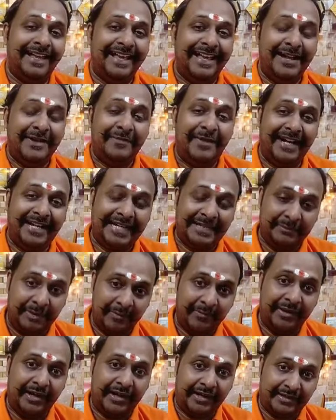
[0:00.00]
But
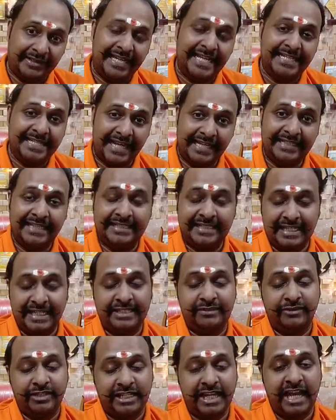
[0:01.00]
remember, these are the things
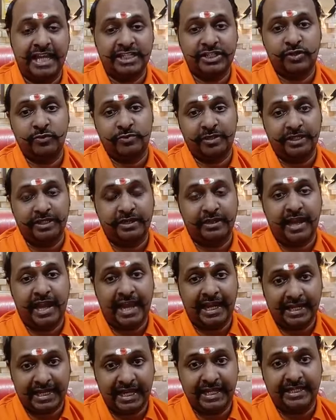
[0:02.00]
which has to be
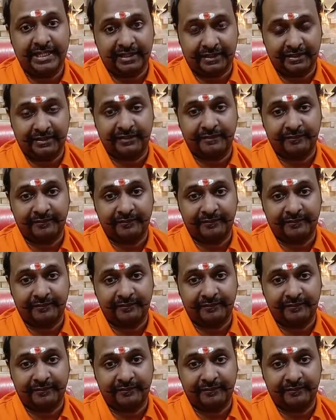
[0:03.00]
highlighted.